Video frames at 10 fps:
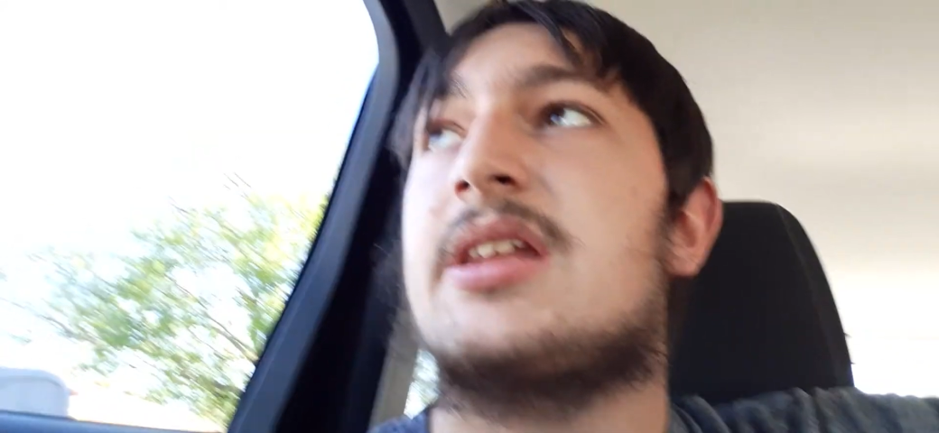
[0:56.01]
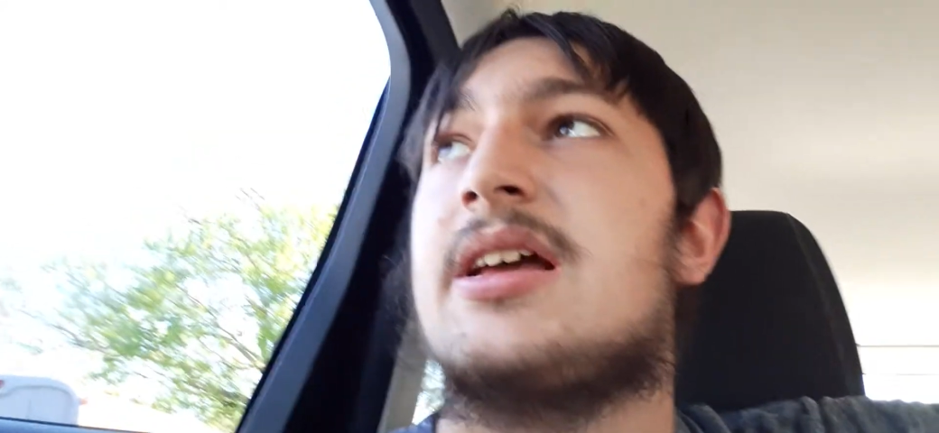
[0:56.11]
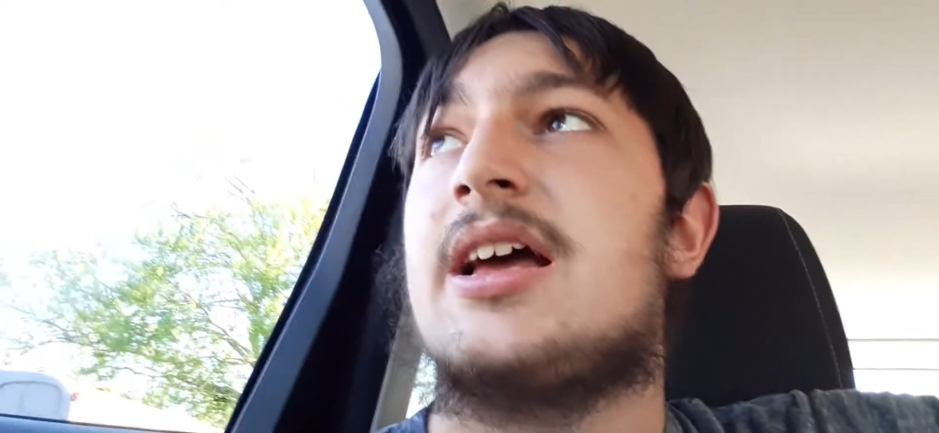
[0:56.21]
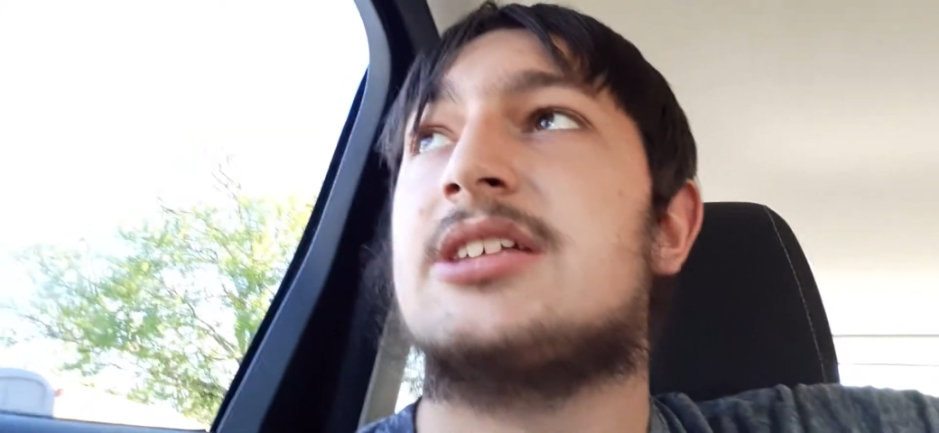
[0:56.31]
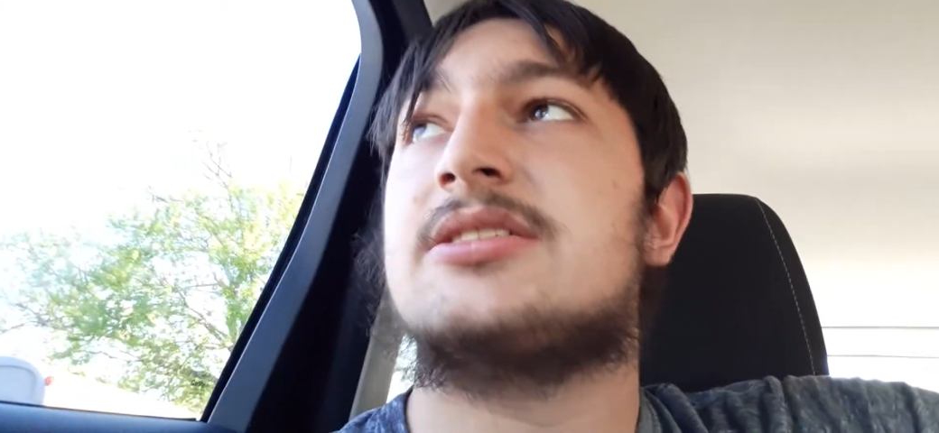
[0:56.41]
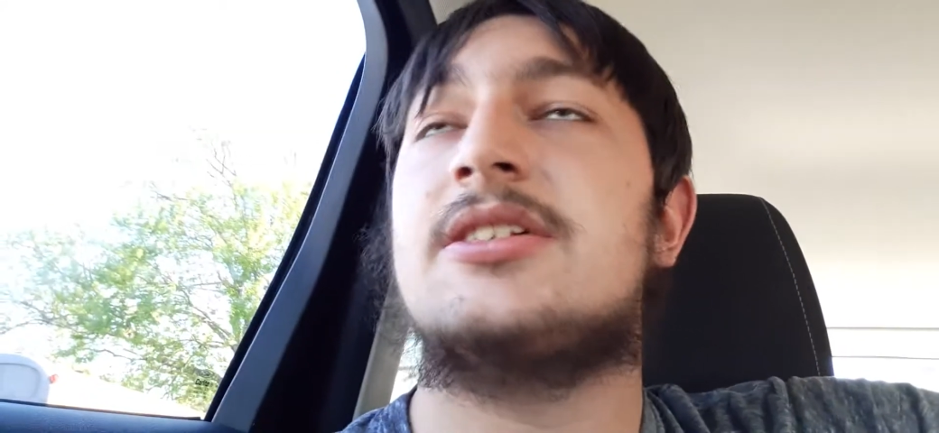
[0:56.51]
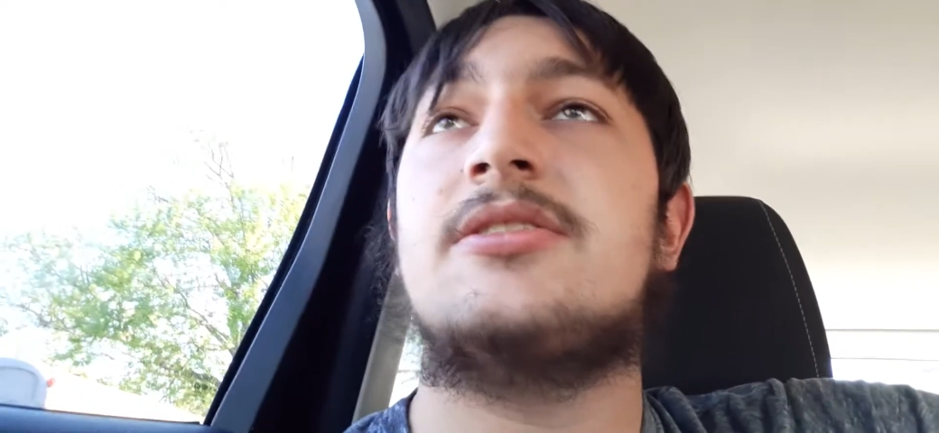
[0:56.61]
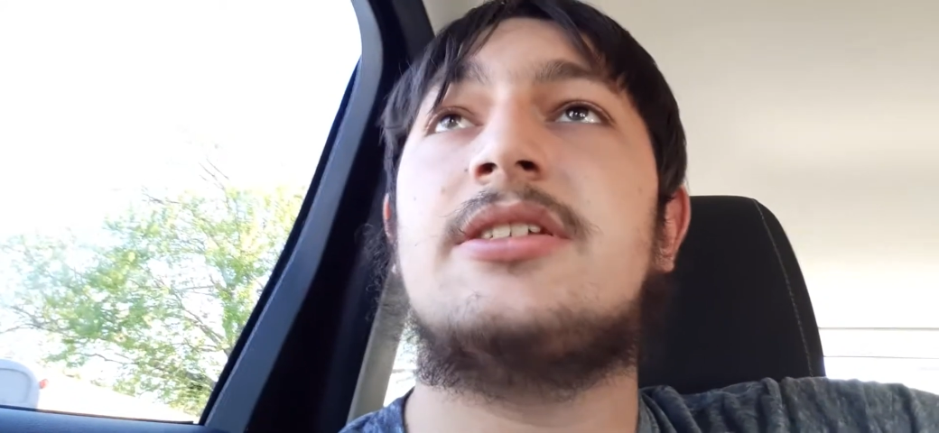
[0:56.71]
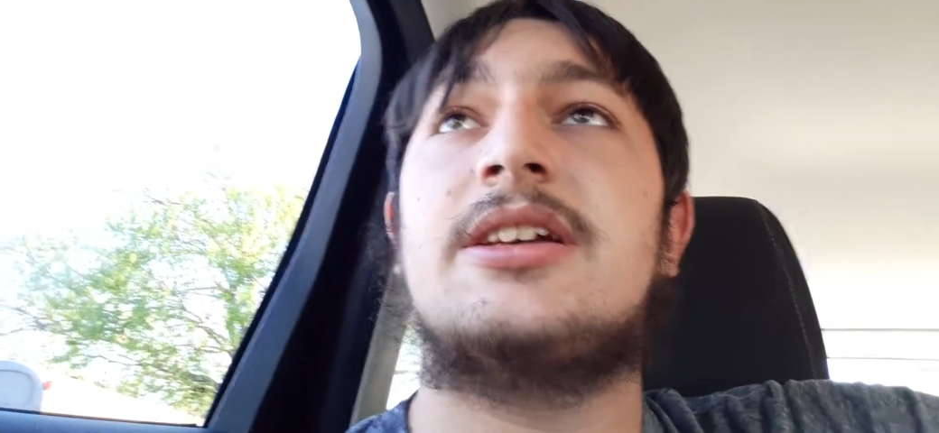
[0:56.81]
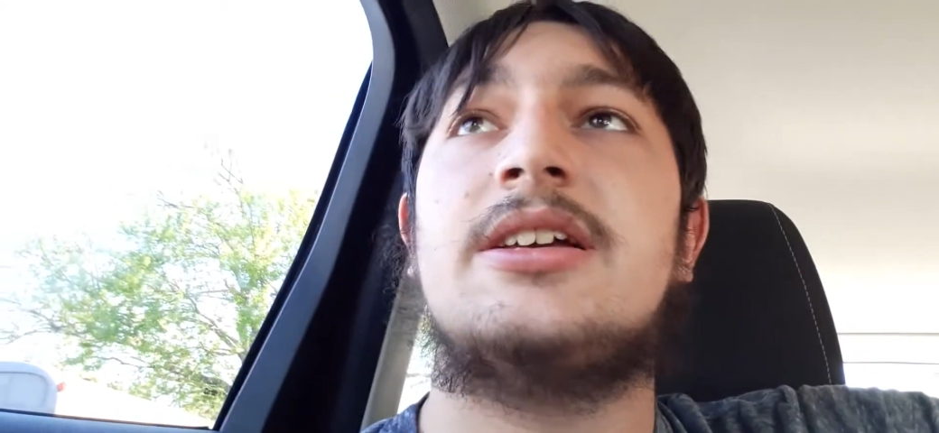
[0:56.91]
has
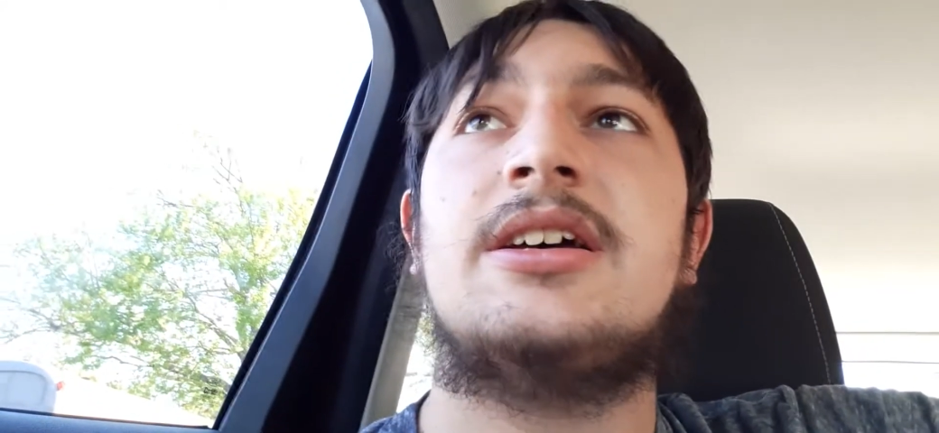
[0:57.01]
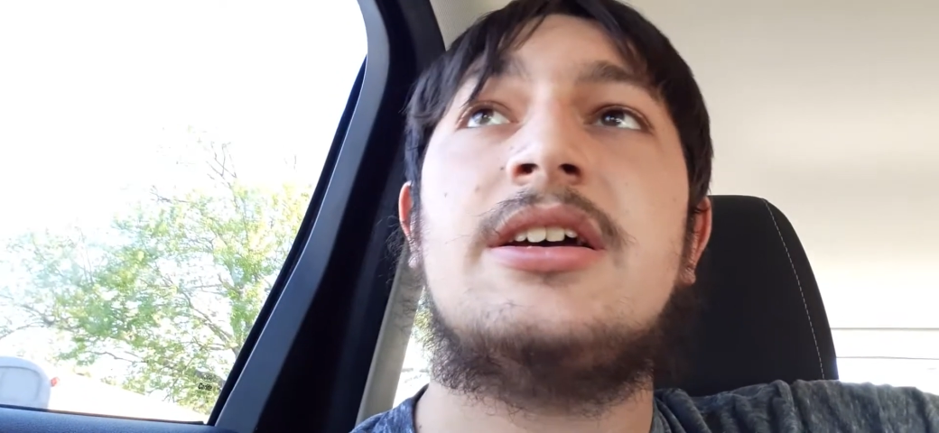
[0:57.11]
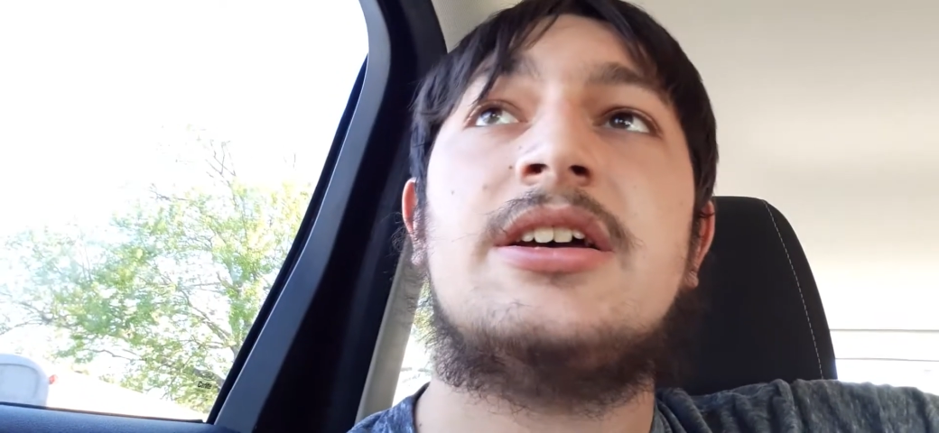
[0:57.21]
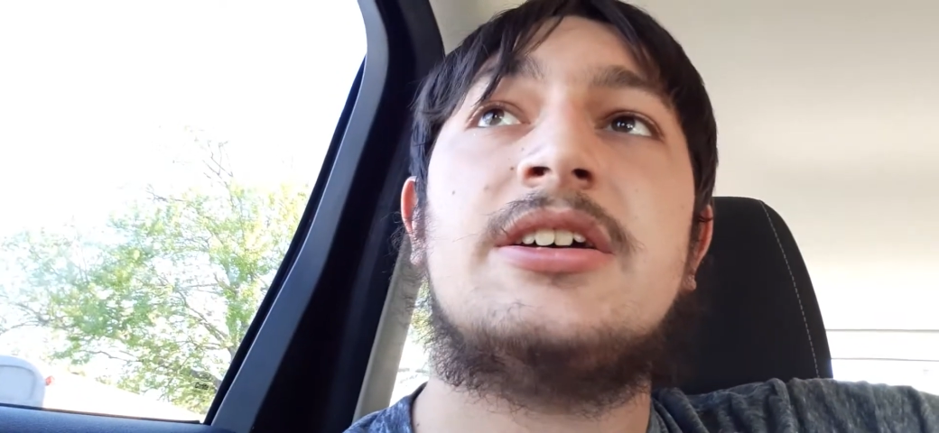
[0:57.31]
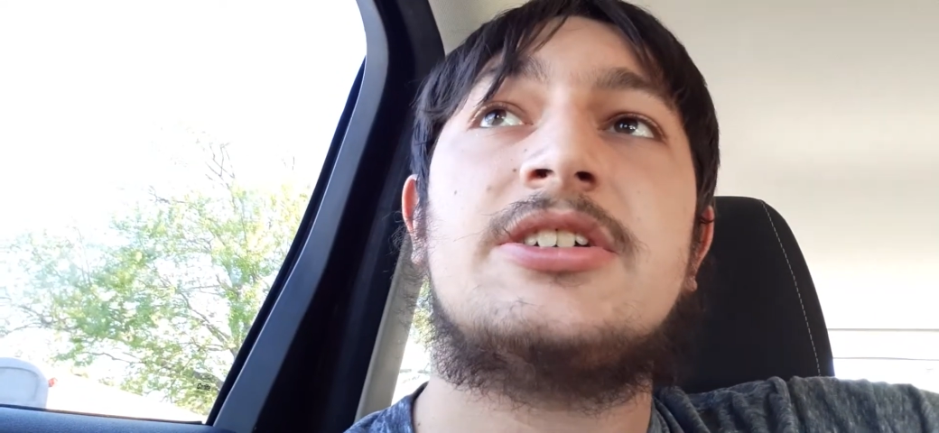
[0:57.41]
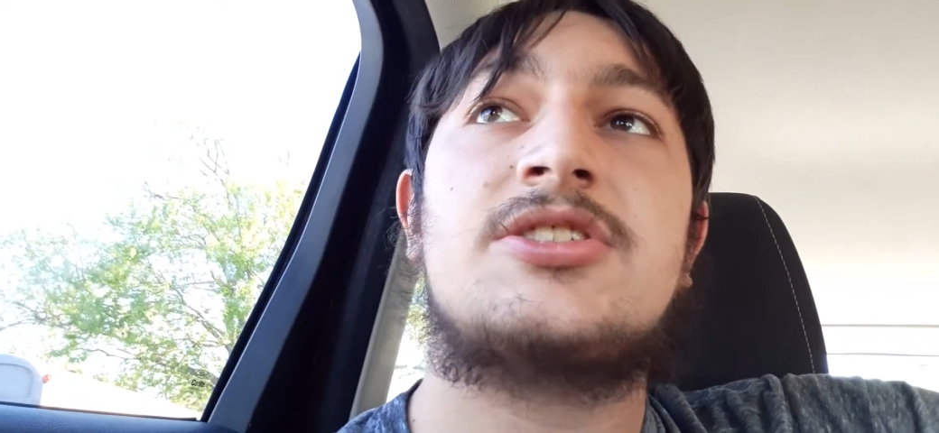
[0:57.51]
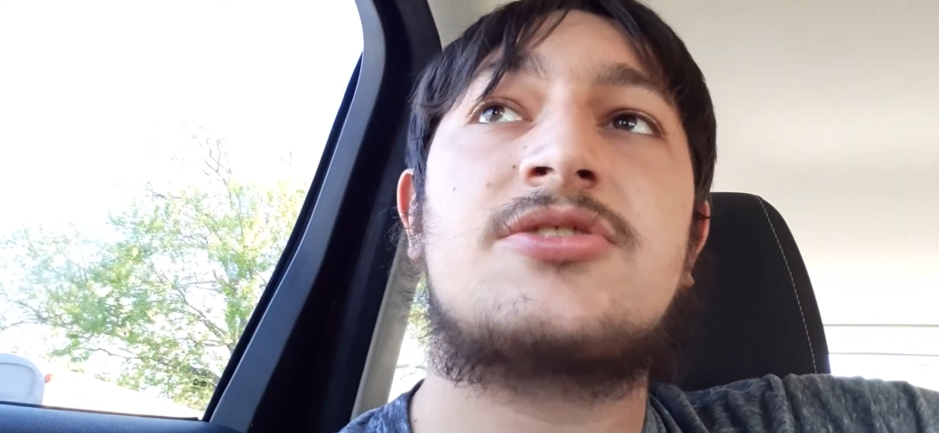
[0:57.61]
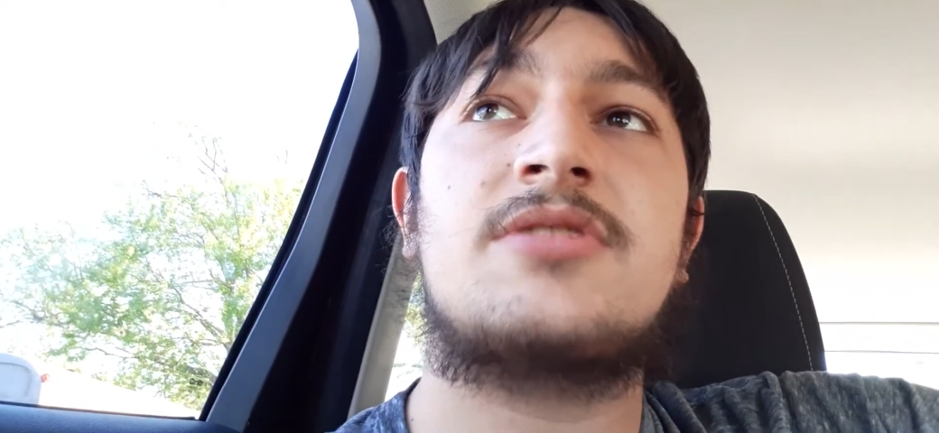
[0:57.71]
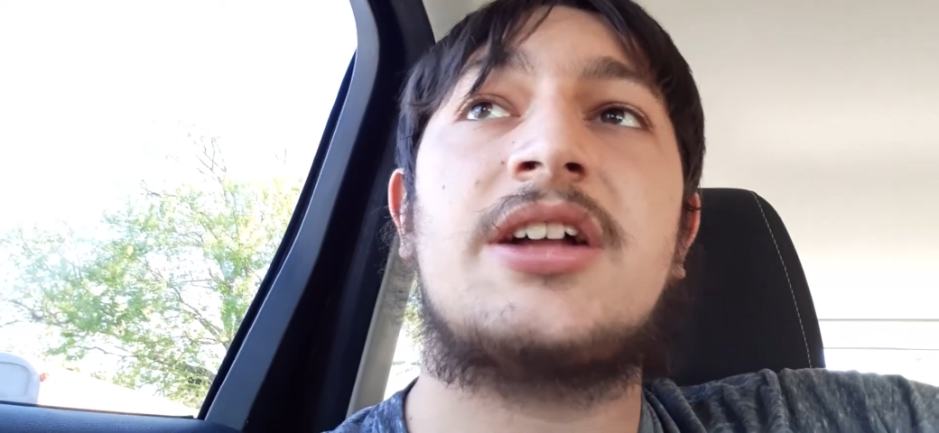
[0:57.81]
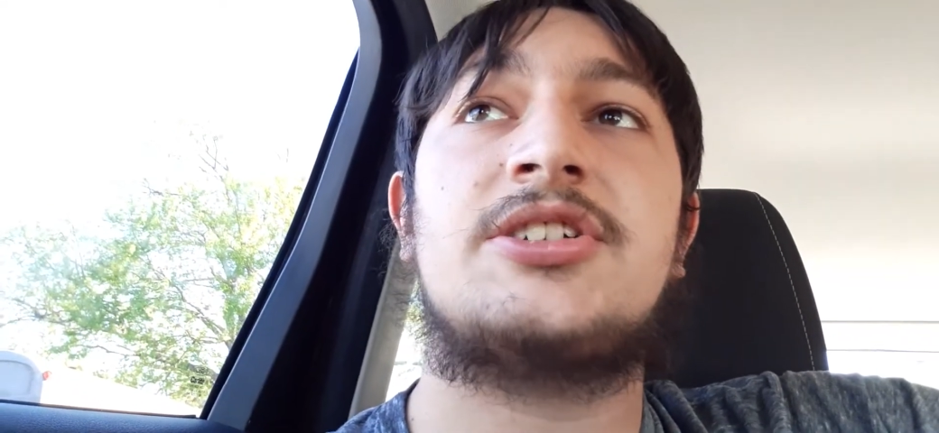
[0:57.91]
literally
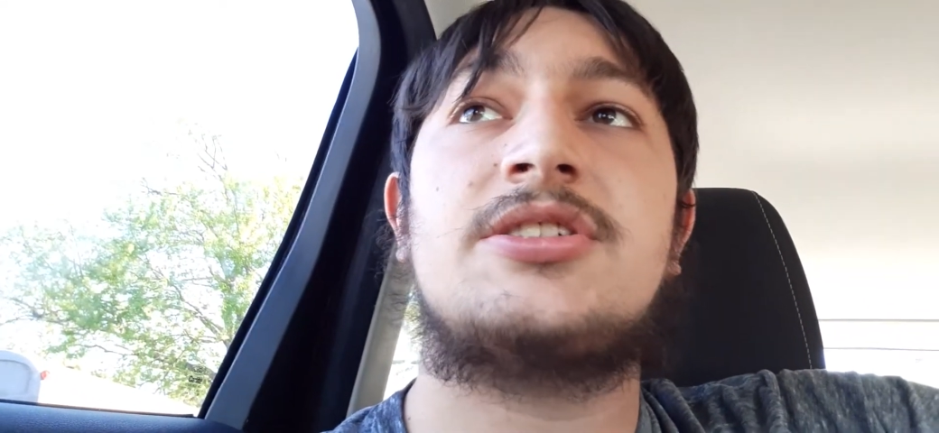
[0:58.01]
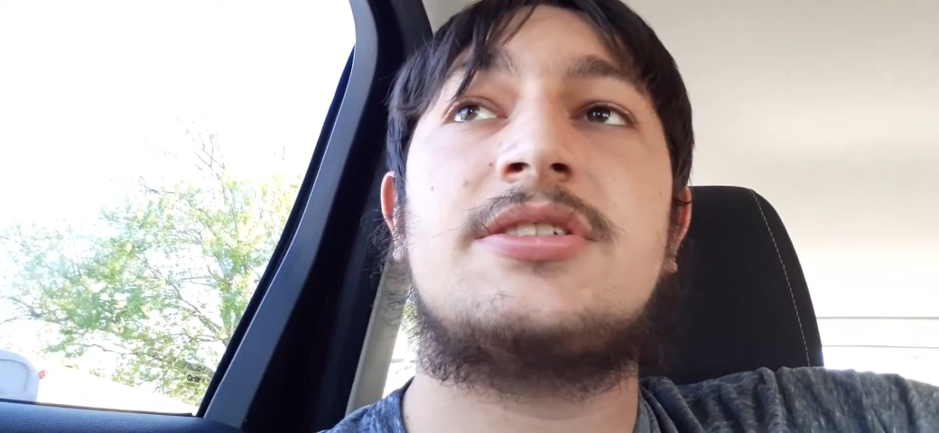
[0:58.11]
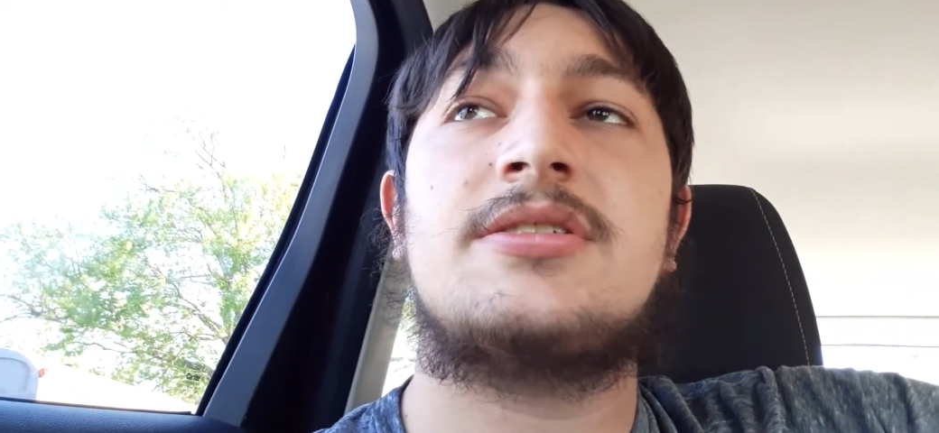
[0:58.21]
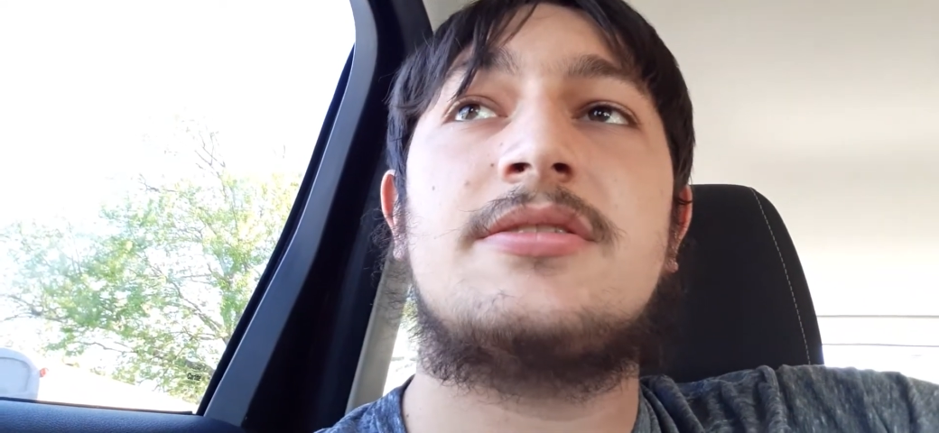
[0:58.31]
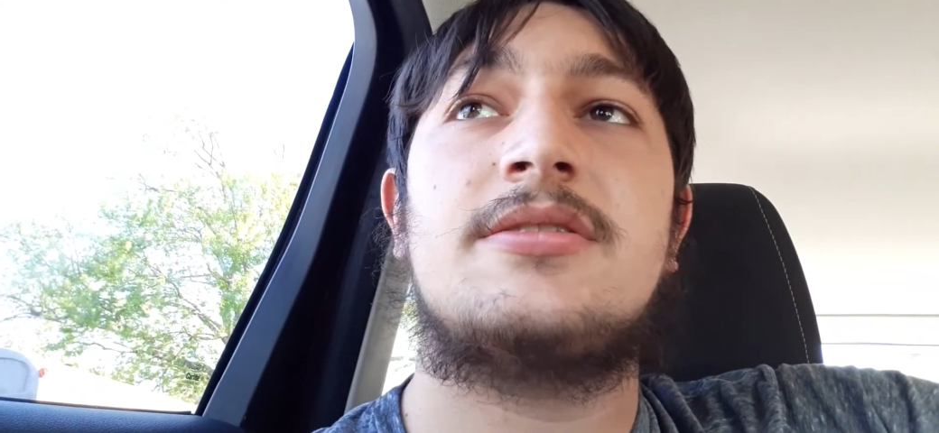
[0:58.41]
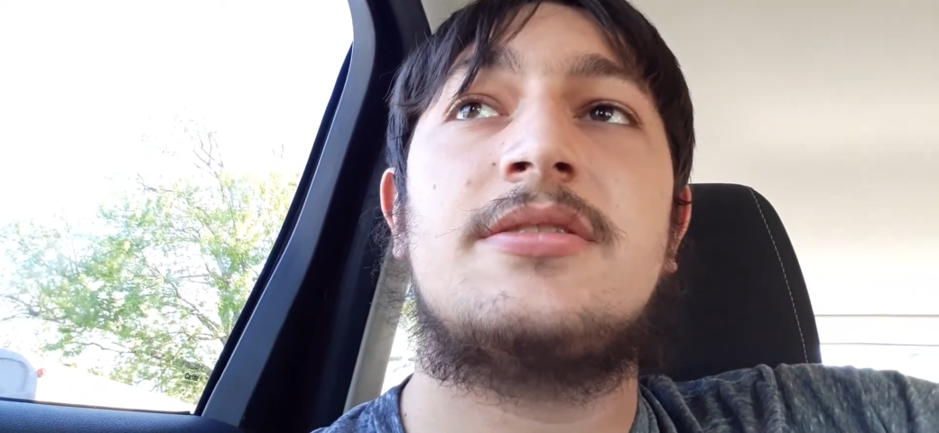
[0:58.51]
stretched